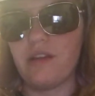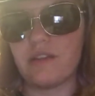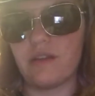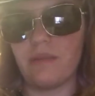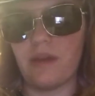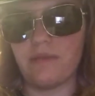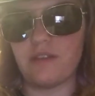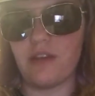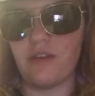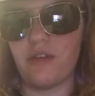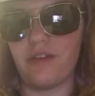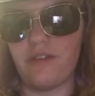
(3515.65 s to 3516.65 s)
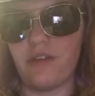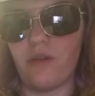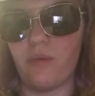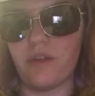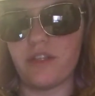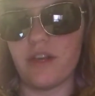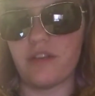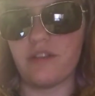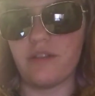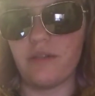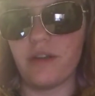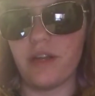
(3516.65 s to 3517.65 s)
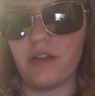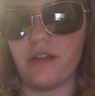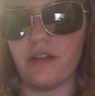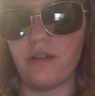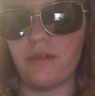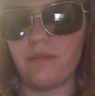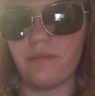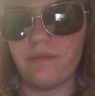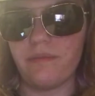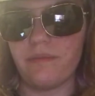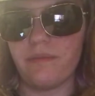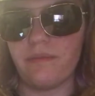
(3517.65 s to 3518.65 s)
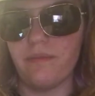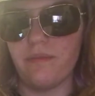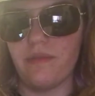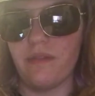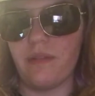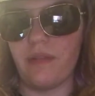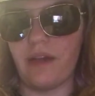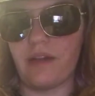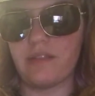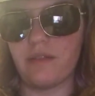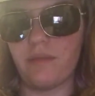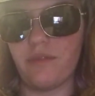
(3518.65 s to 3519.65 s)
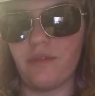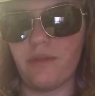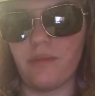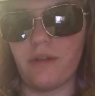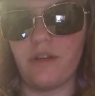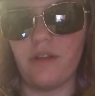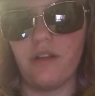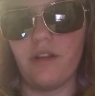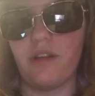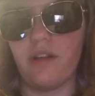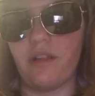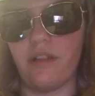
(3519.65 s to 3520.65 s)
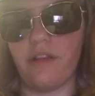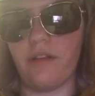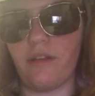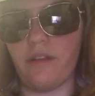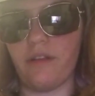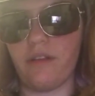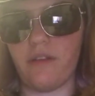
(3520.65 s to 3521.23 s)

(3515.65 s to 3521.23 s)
Sometimes I don't even know which I should read, you know? Like, some of them are a little